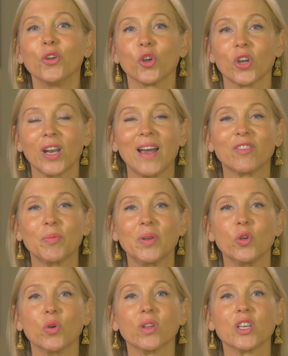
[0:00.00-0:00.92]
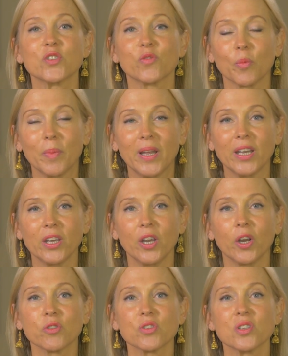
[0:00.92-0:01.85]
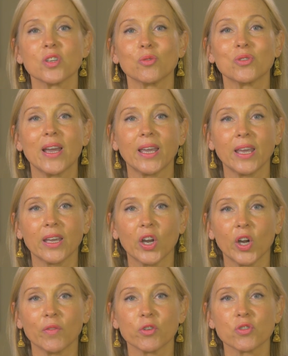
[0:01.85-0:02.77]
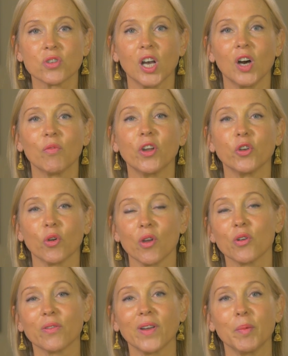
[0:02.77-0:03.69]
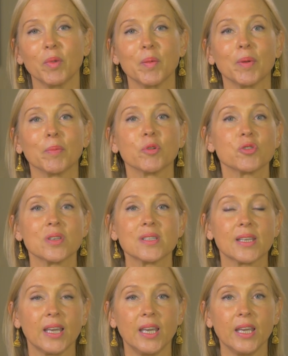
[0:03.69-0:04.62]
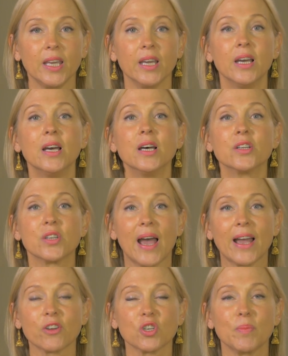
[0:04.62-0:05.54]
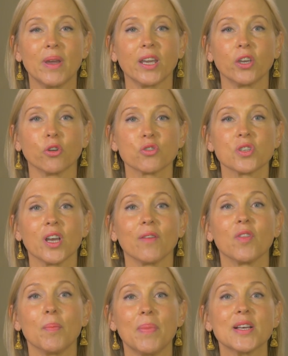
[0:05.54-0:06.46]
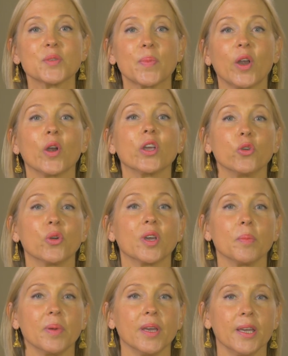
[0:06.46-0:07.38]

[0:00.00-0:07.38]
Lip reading: You're going to have to be doing this for many years, and so taking care of yourself and your other family members is key to actually making yourself the best parent you can